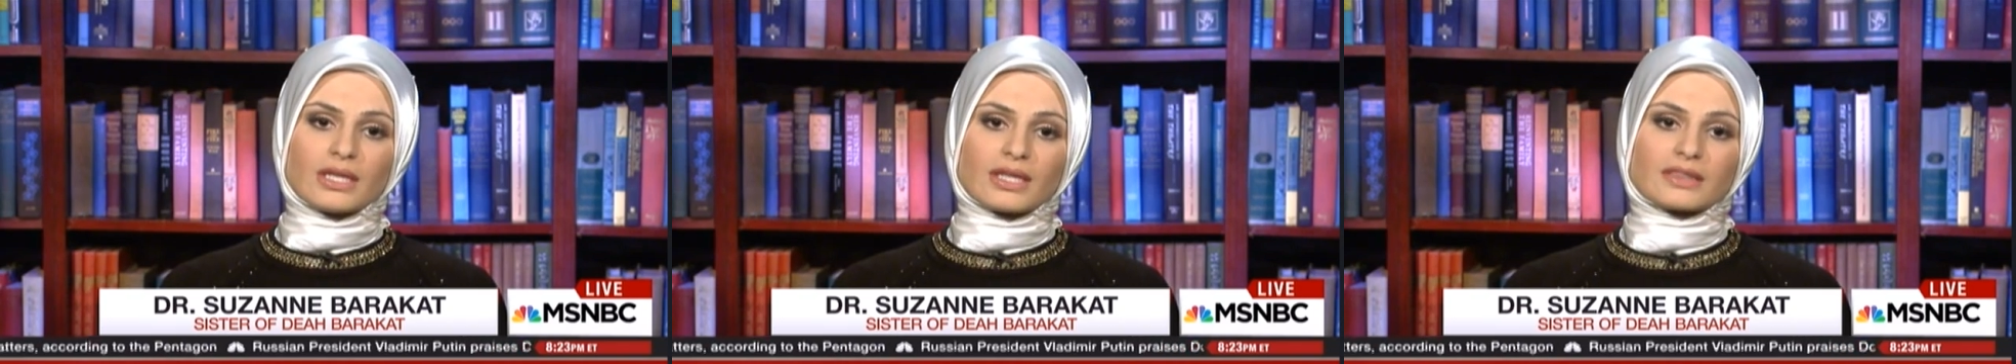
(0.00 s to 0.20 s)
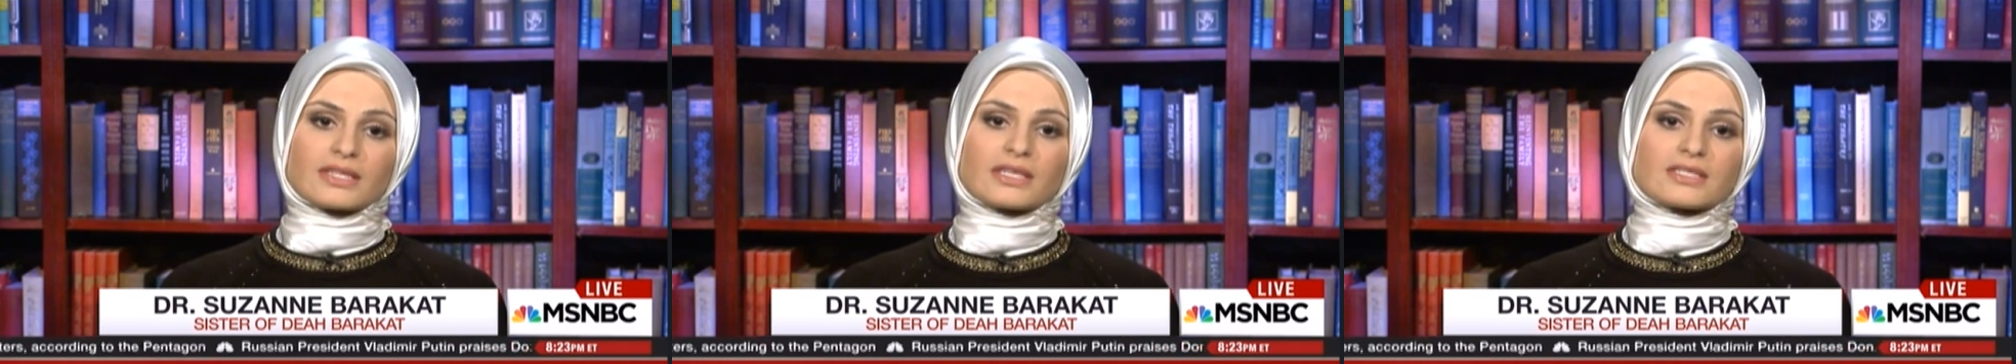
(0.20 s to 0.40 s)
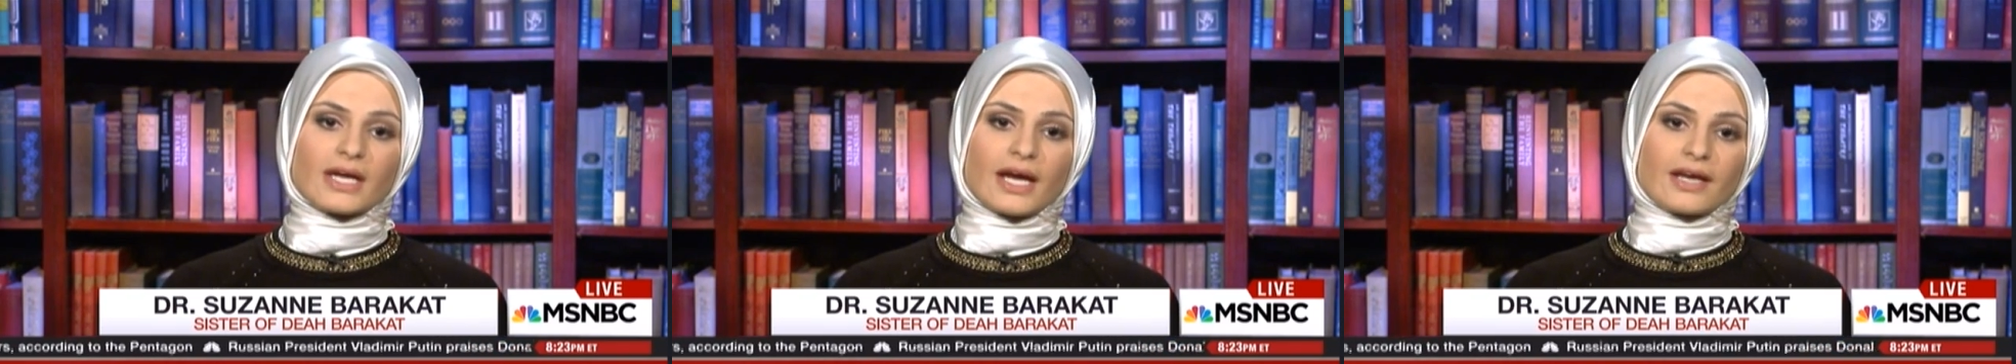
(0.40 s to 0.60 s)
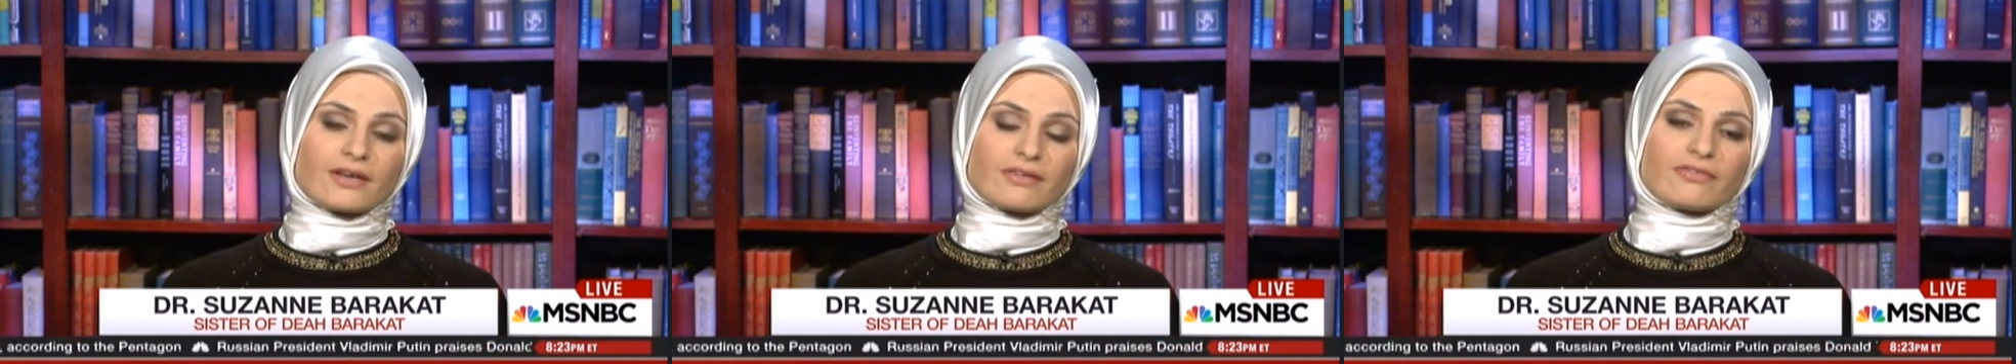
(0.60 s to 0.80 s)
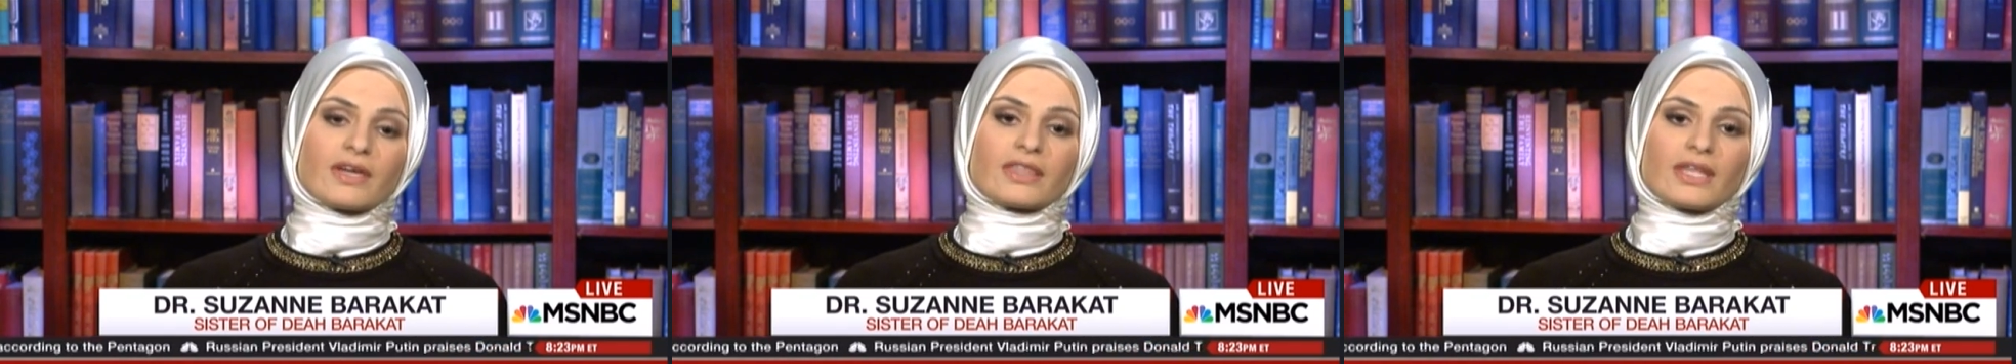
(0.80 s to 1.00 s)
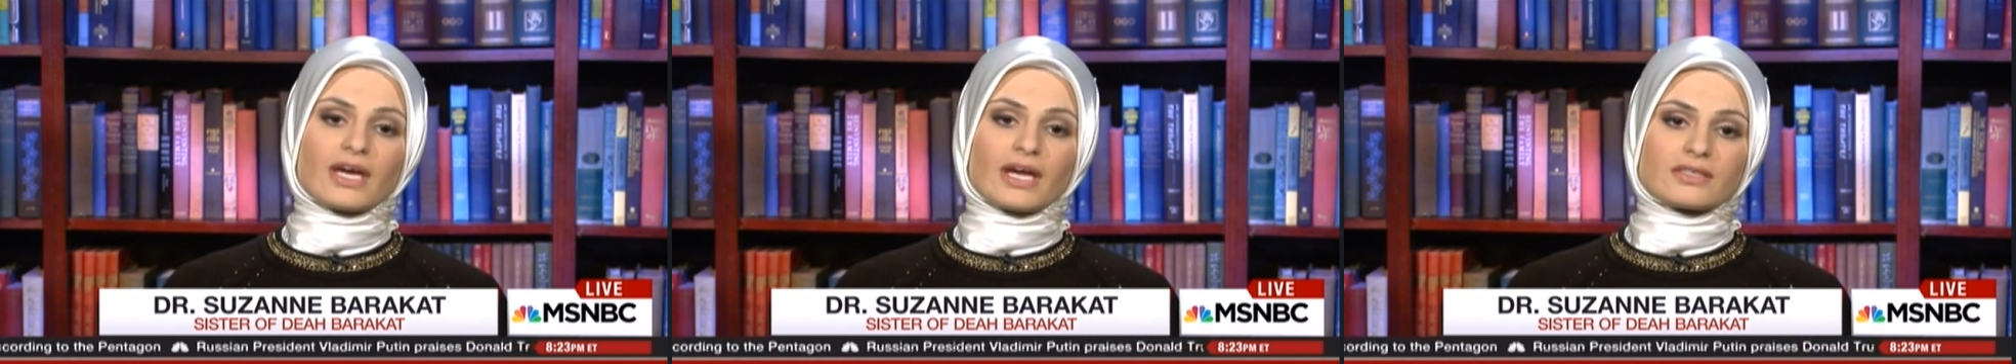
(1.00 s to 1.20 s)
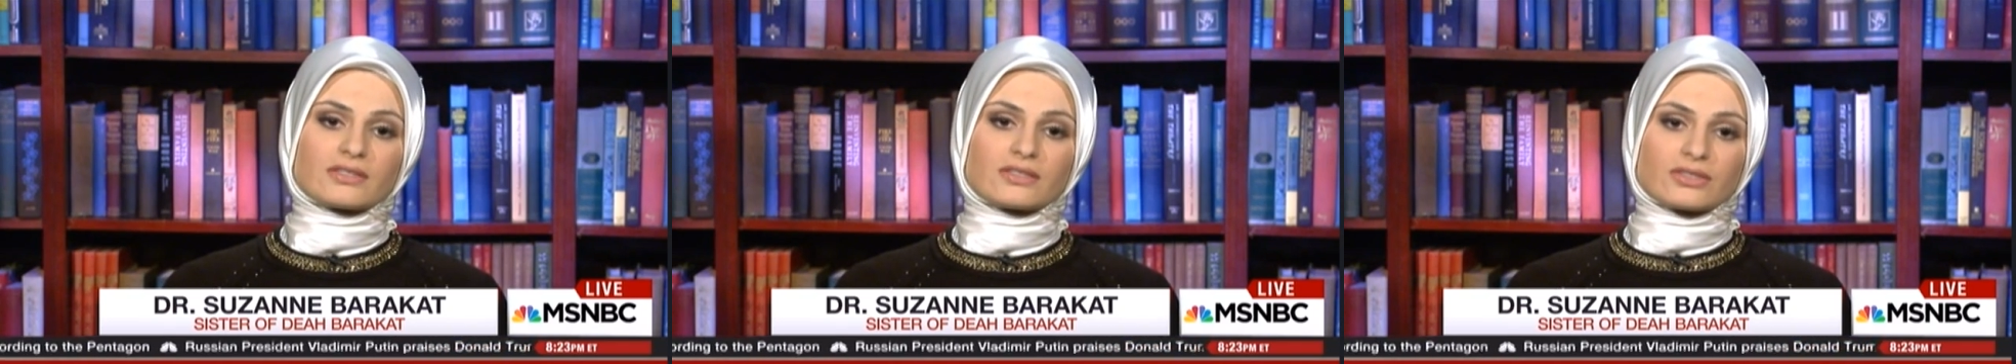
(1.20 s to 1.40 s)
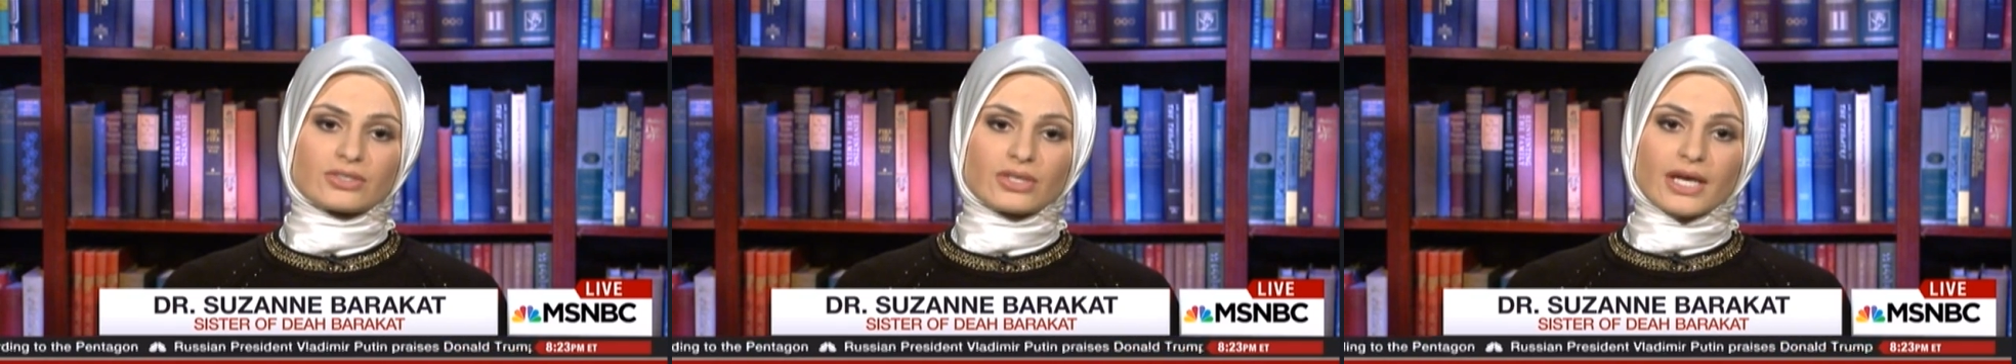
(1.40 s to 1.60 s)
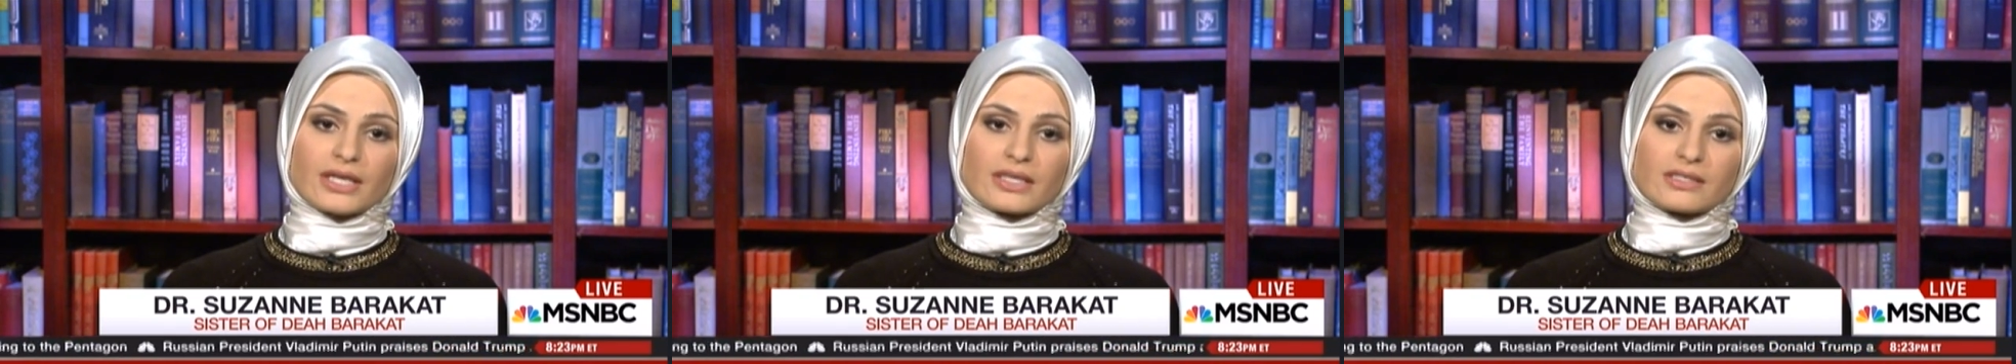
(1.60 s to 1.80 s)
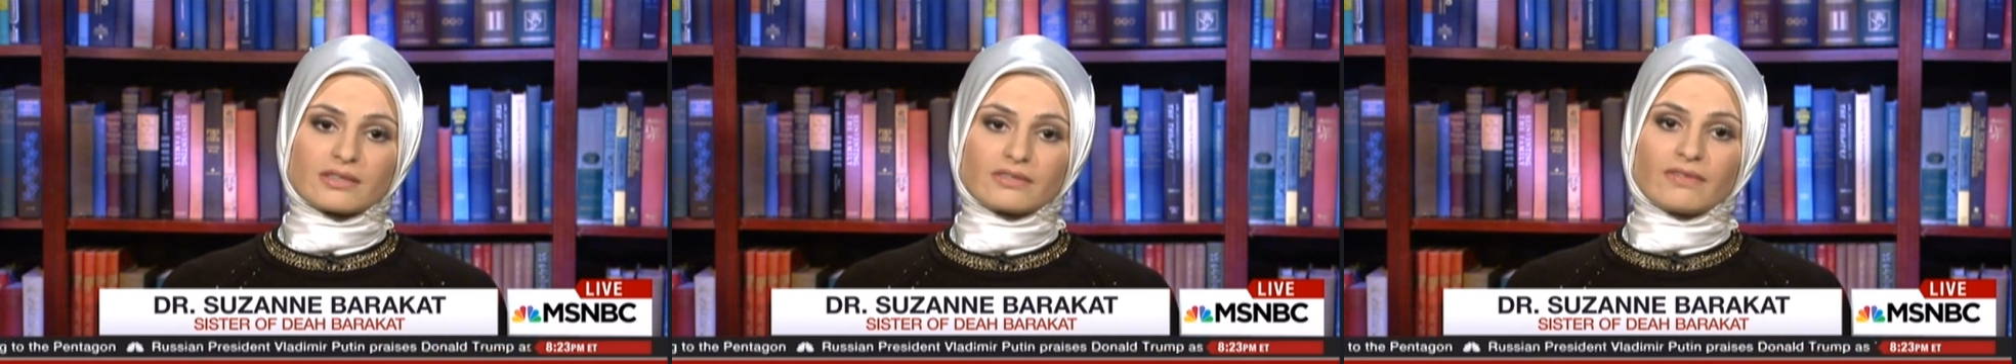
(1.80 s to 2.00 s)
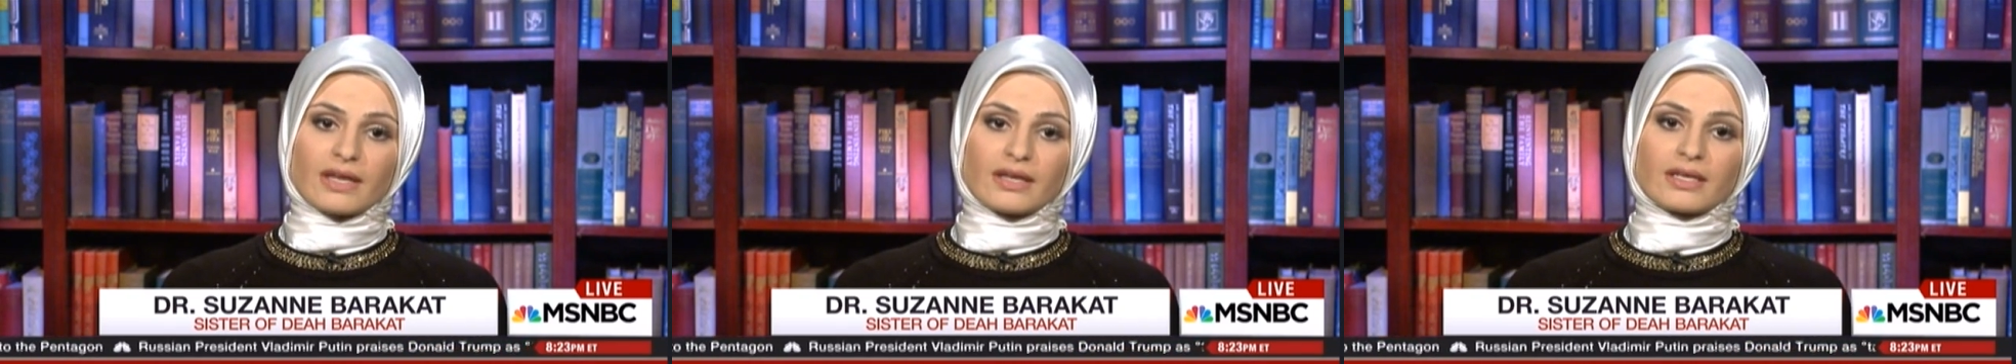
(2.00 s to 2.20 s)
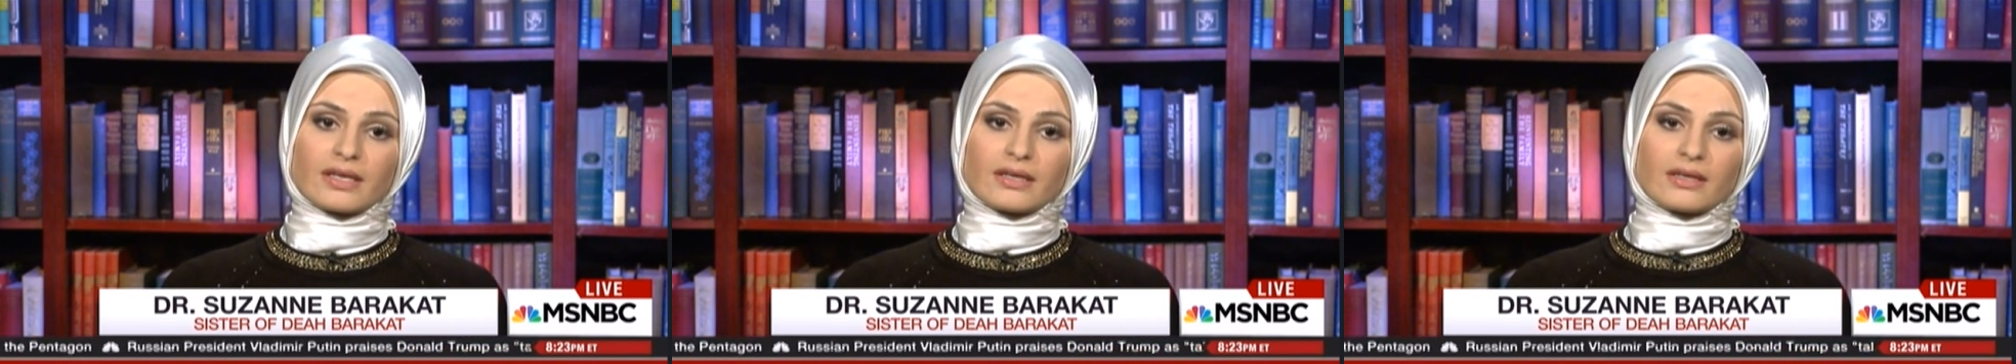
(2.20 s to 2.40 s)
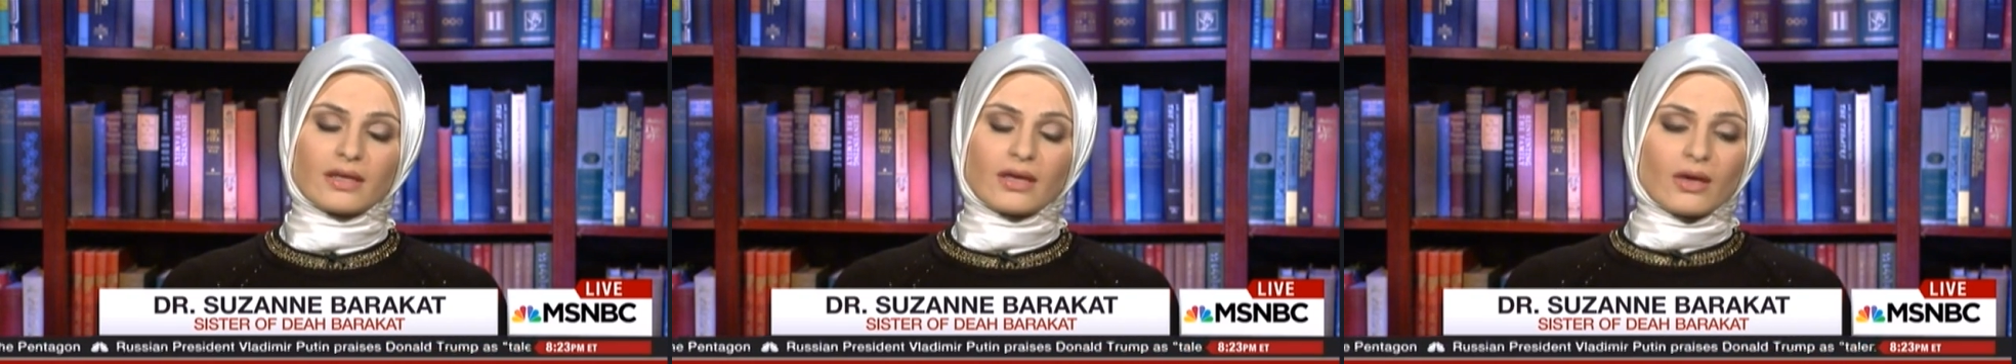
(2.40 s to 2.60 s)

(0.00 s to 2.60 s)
that the entire faith has to try and defend